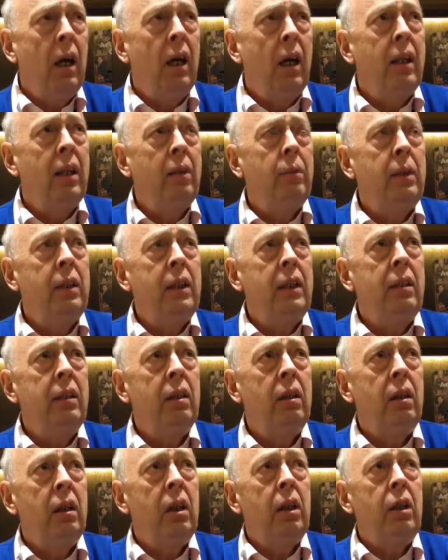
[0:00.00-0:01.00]
I think we need
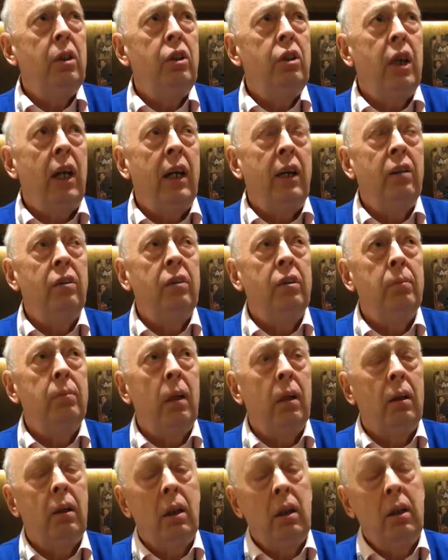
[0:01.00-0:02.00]
to change the
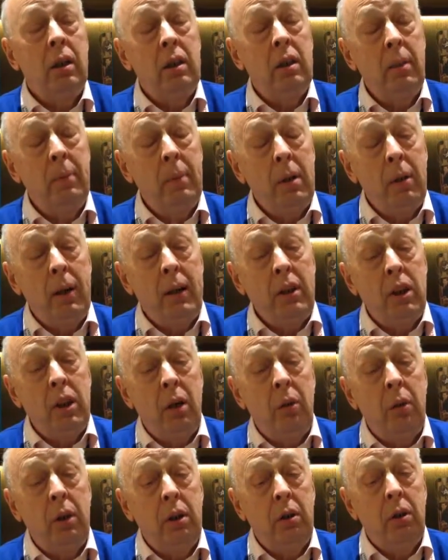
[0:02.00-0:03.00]
model, and the
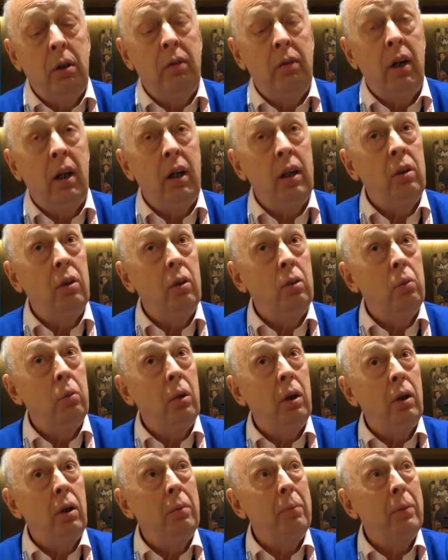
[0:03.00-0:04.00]
WHO are doing very good
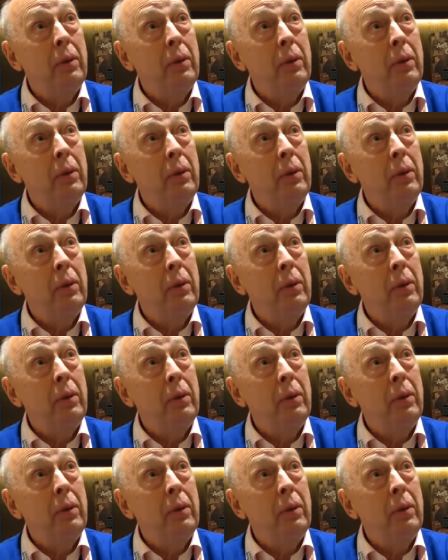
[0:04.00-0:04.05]
work,